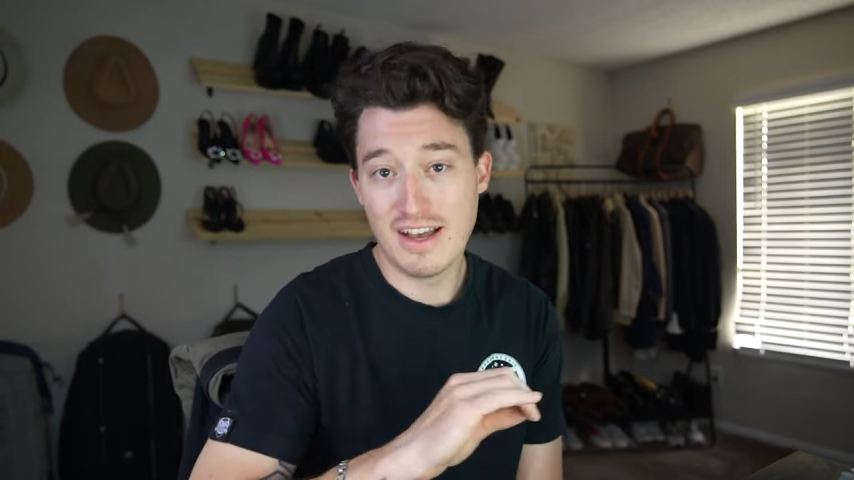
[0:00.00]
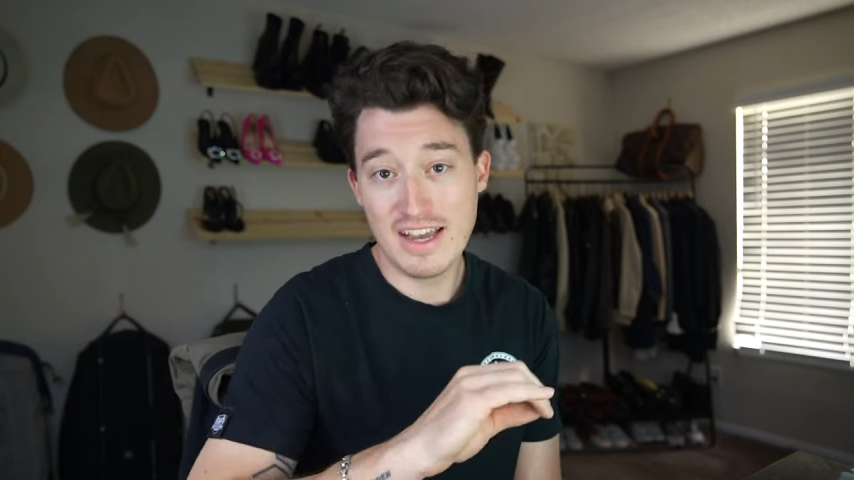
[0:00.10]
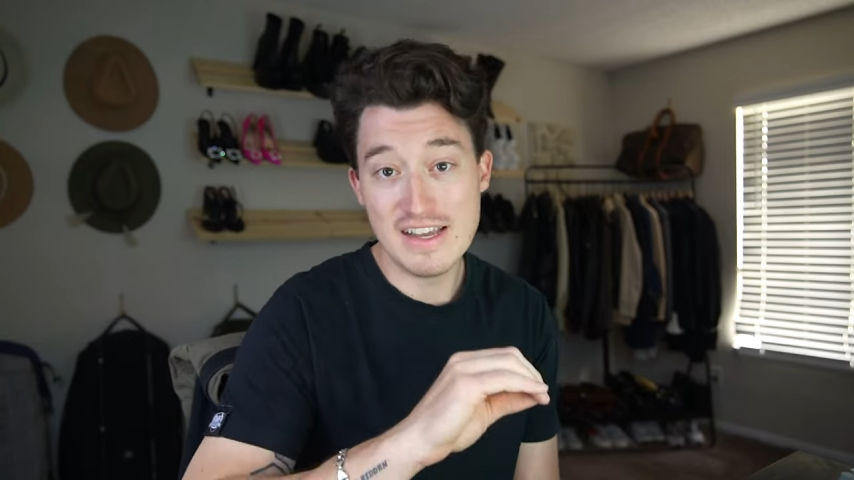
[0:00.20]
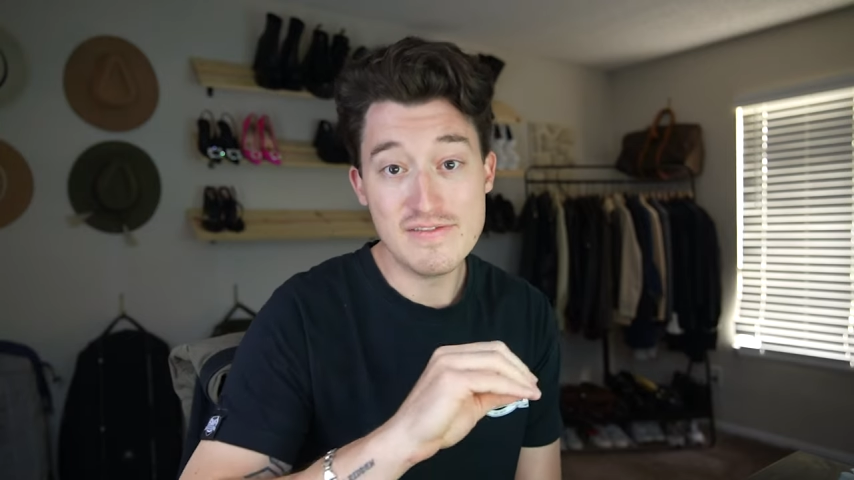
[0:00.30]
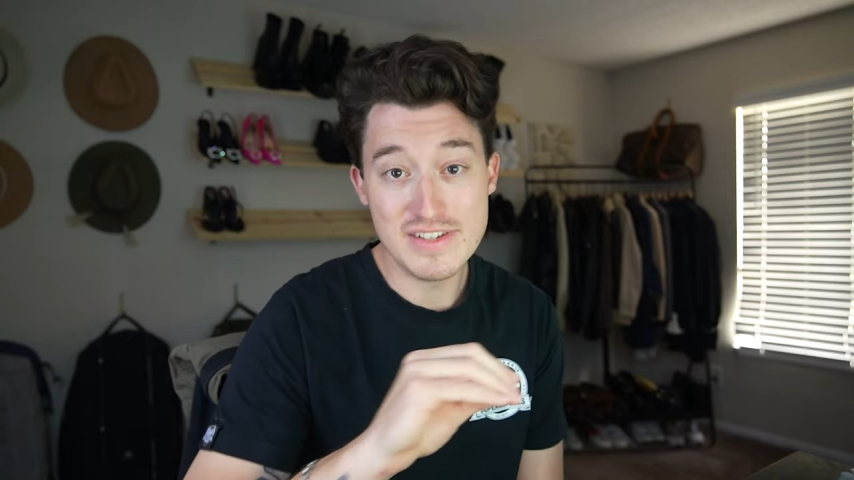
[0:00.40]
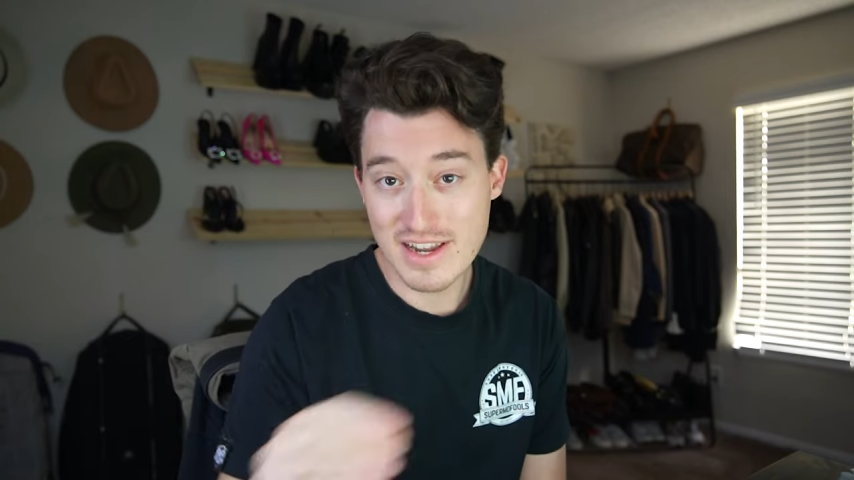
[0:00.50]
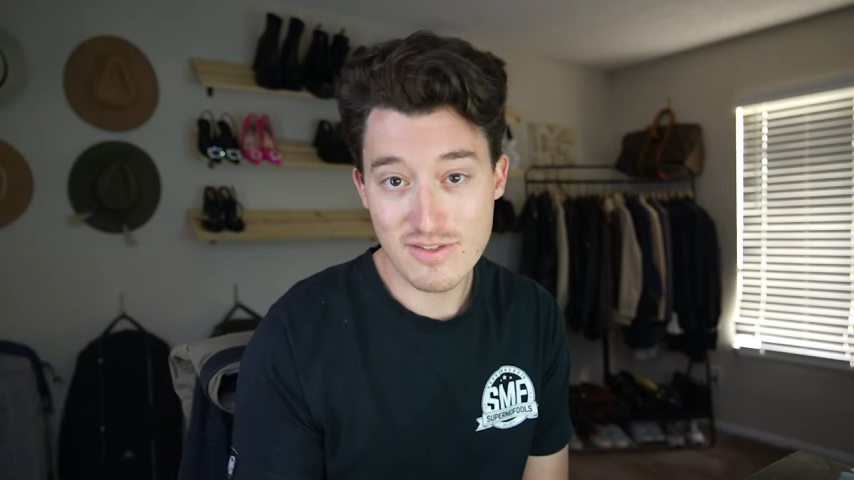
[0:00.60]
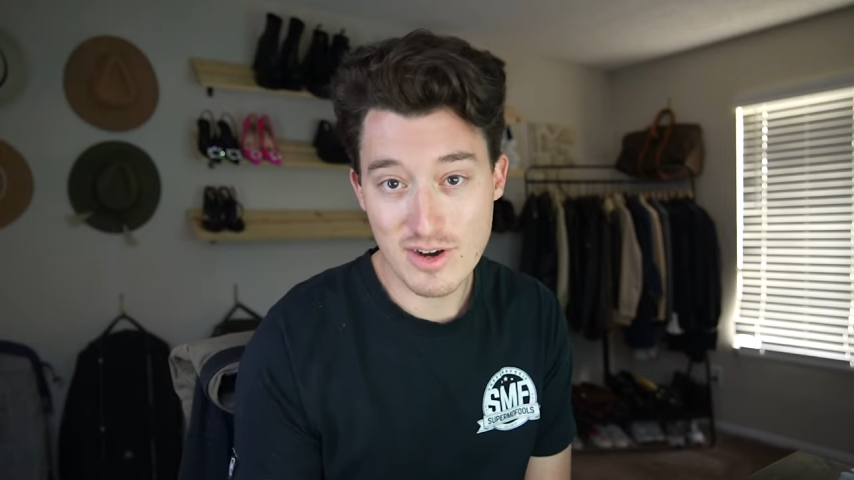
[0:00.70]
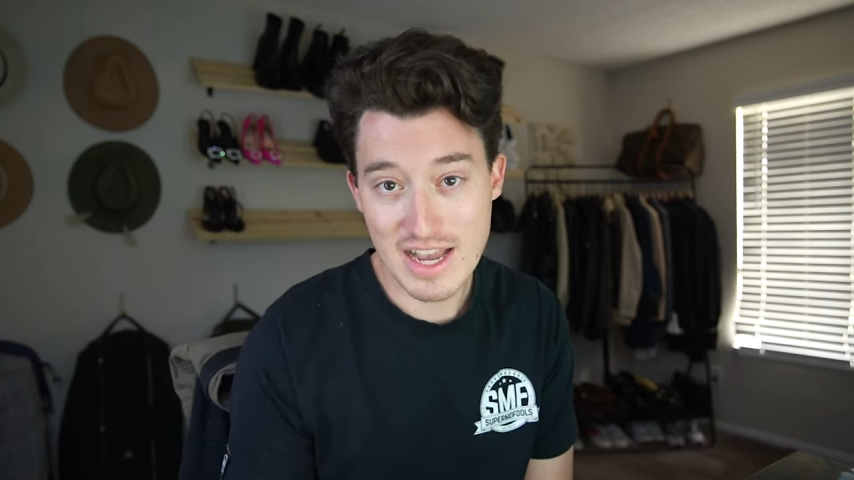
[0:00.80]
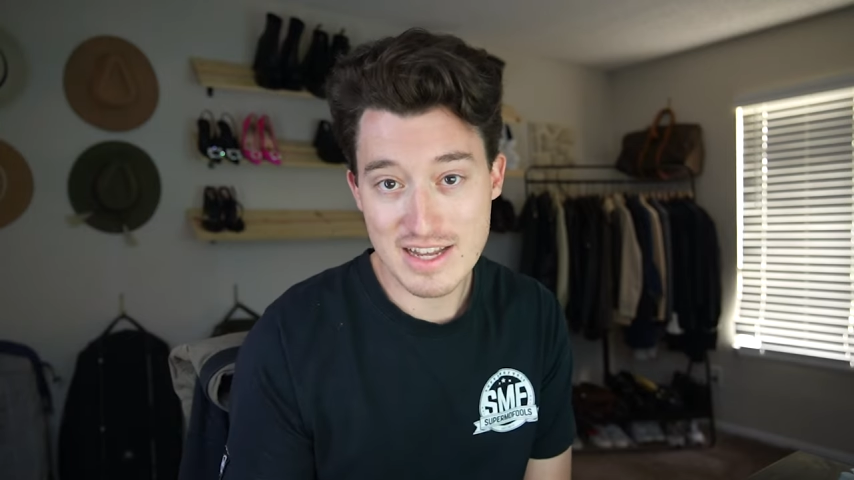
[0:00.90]
I have
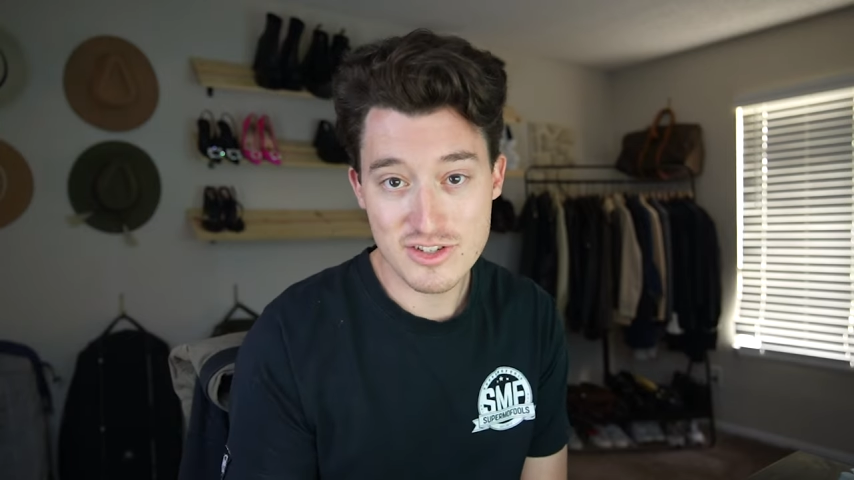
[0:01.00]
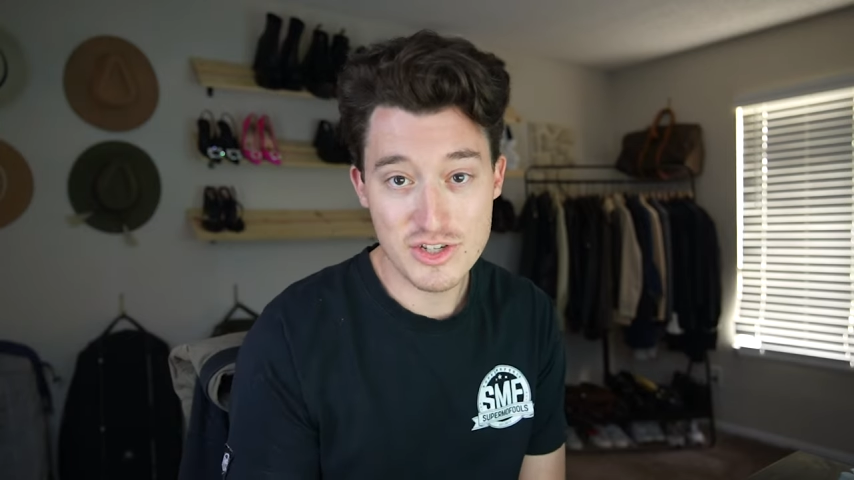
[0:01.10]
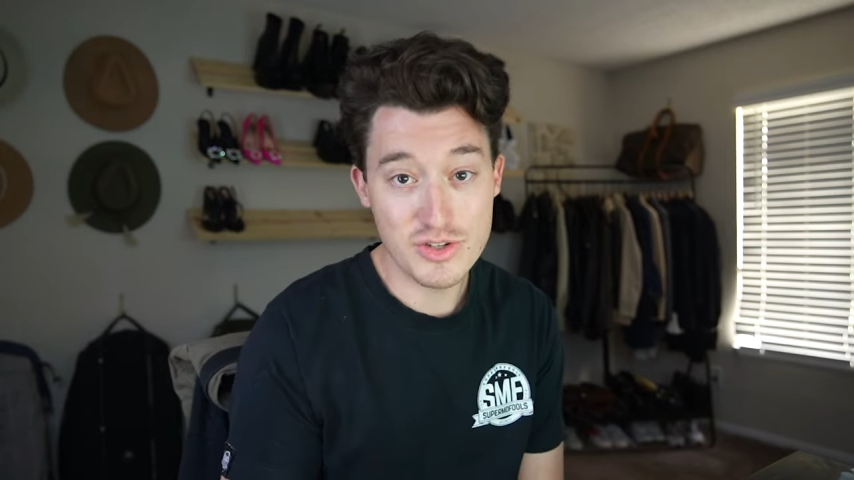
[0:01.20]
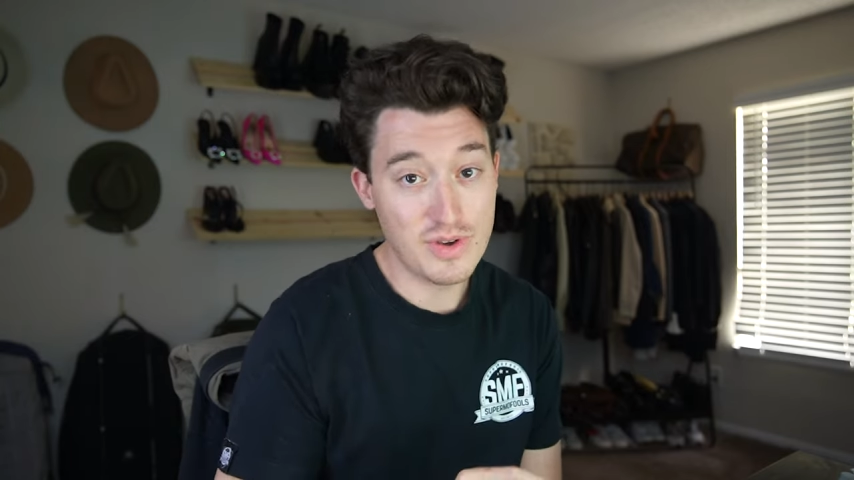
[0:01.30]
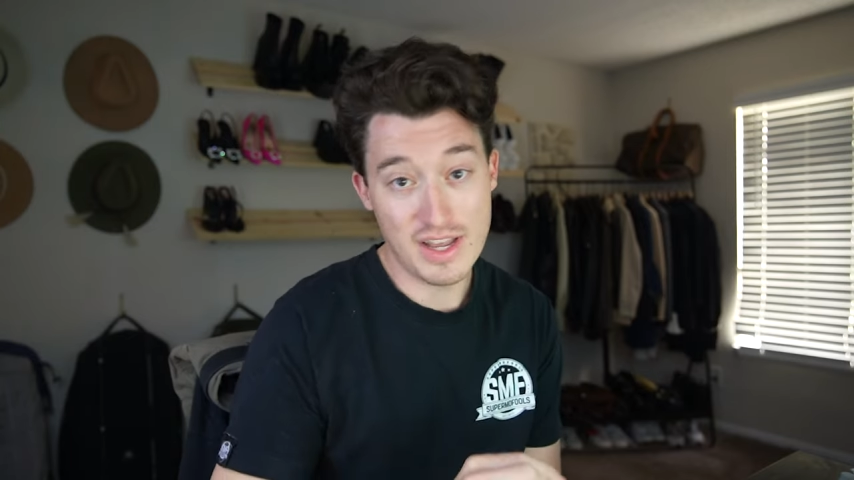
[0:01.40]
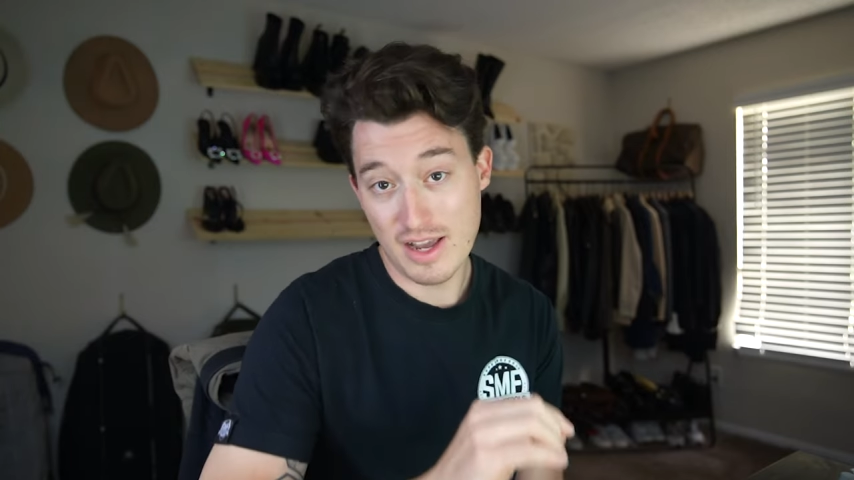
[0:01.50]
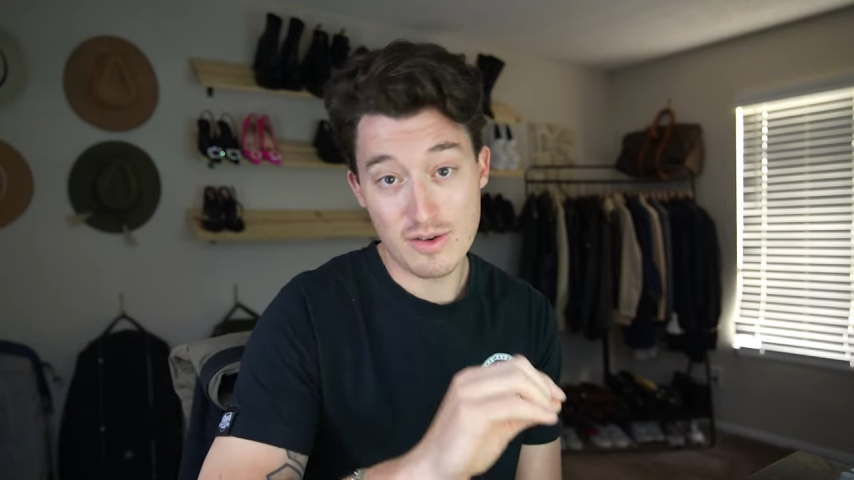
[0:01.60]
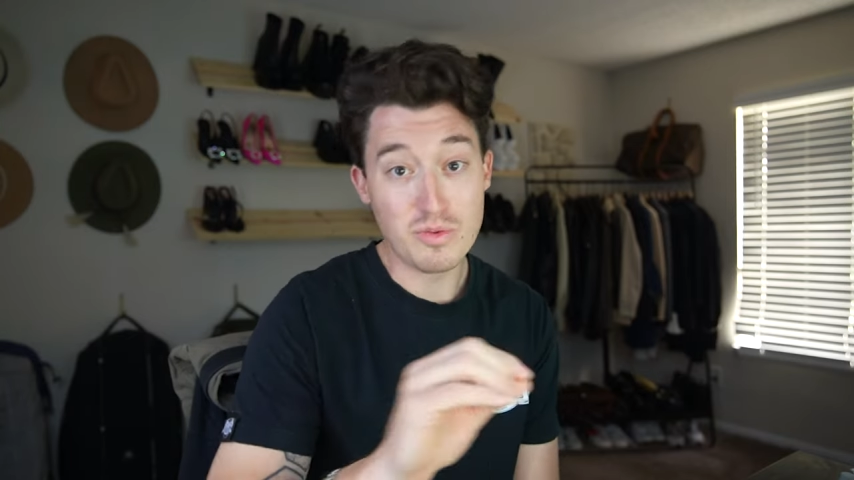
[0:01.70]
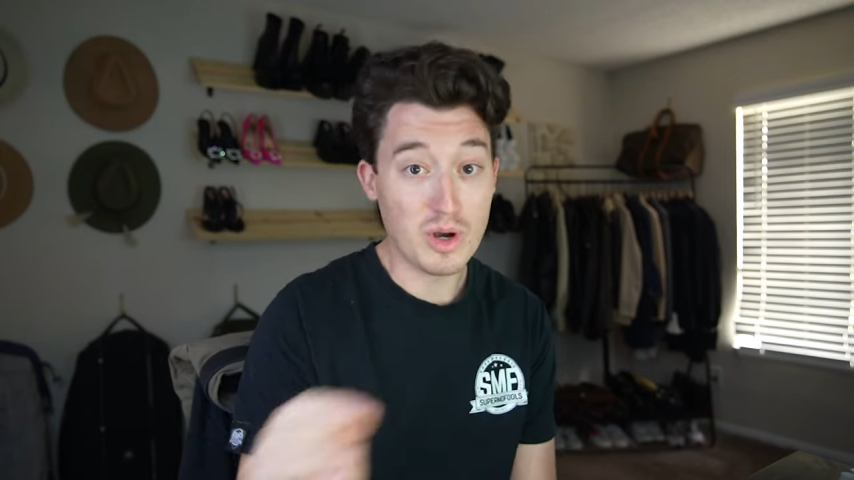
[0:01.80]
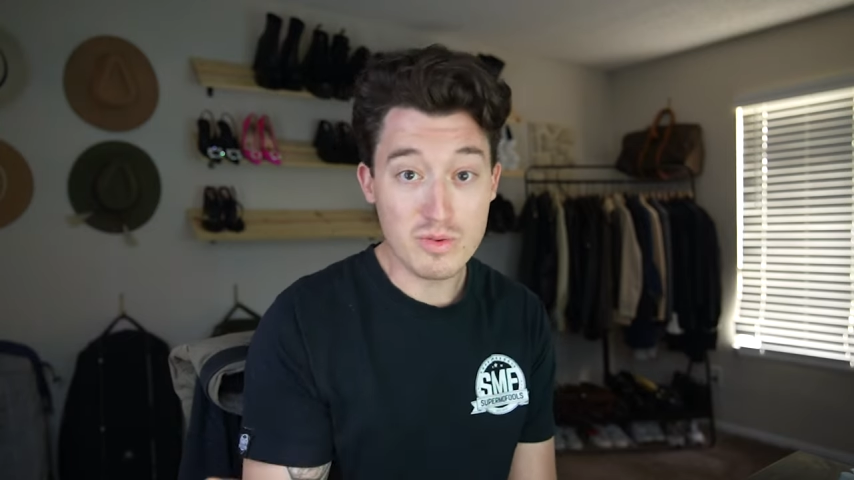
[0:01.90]
never asked you and I
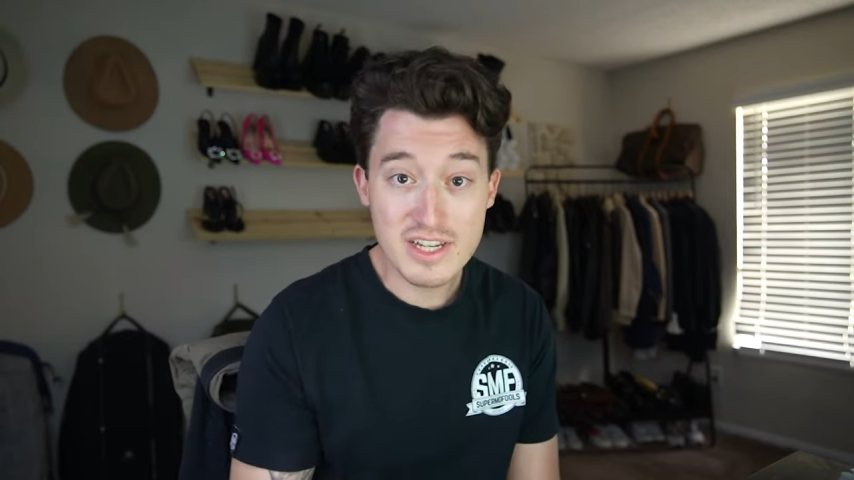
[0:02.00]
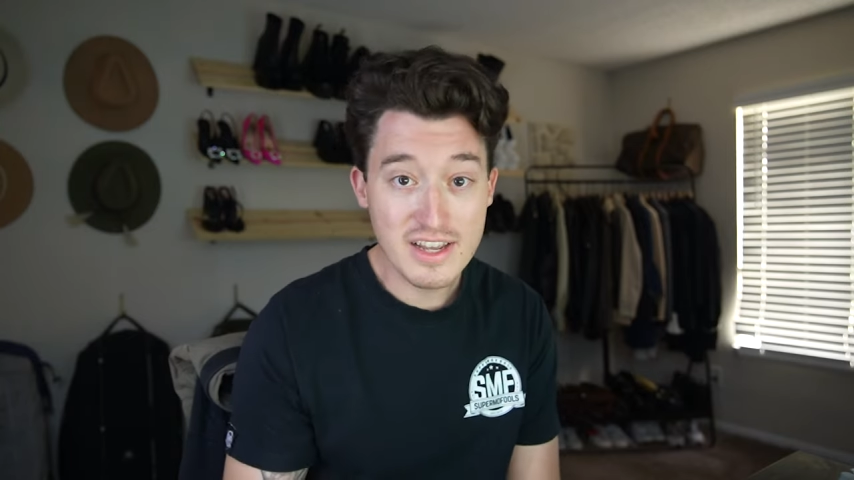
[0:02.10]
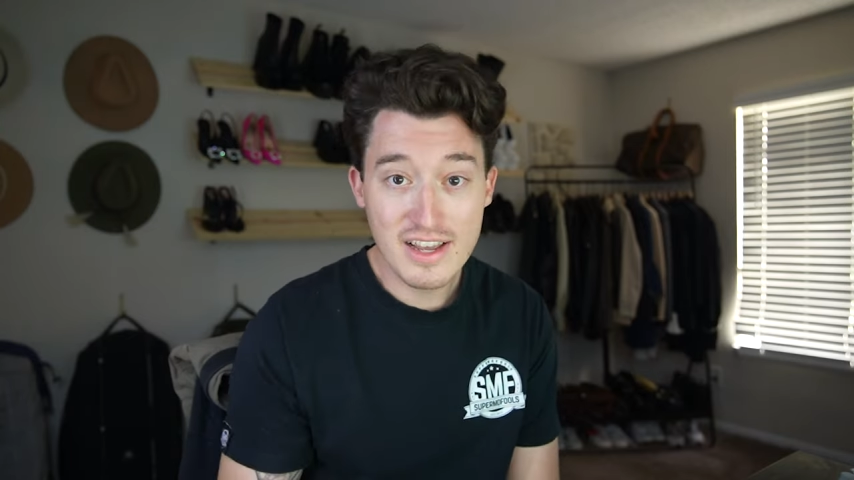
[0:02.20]
won't